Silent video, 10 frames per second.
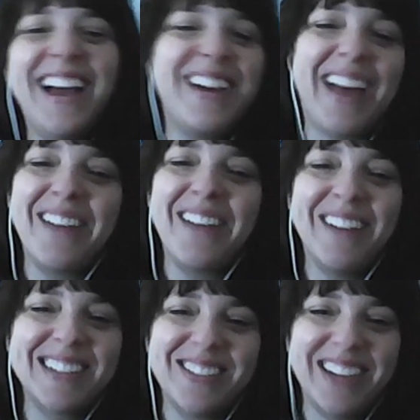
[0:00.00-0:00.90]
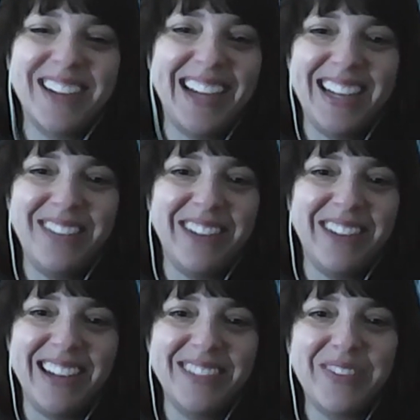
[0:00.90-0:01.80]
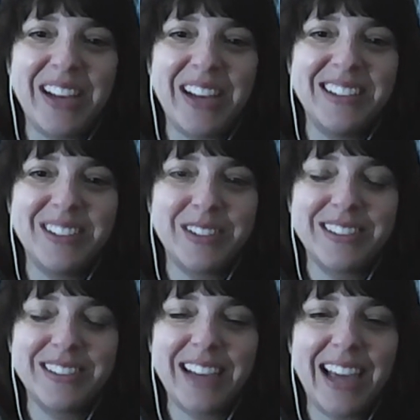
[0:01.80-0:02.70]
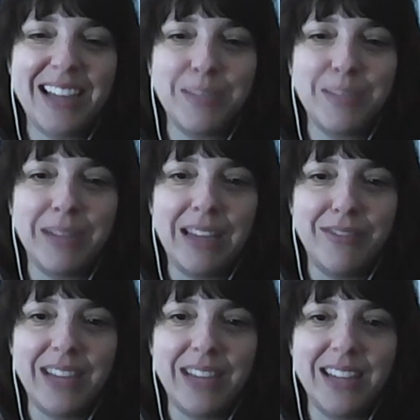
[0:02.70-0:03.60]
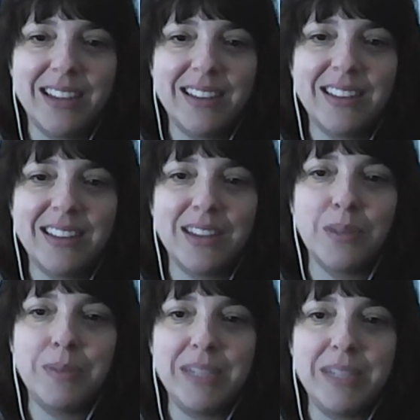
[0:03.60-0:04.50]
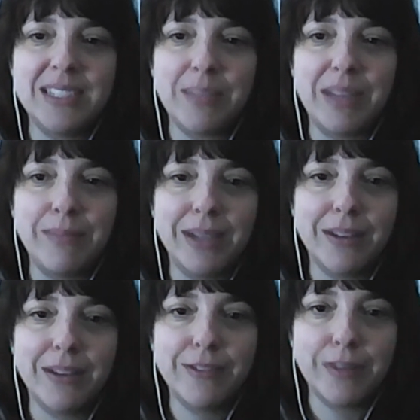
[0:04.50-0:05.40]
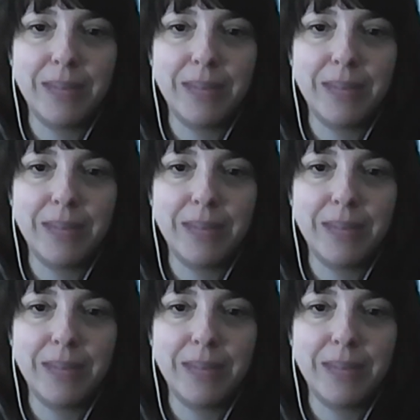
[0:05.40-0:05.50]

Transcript: I walked away anyway. I had to believe that there would be something bigger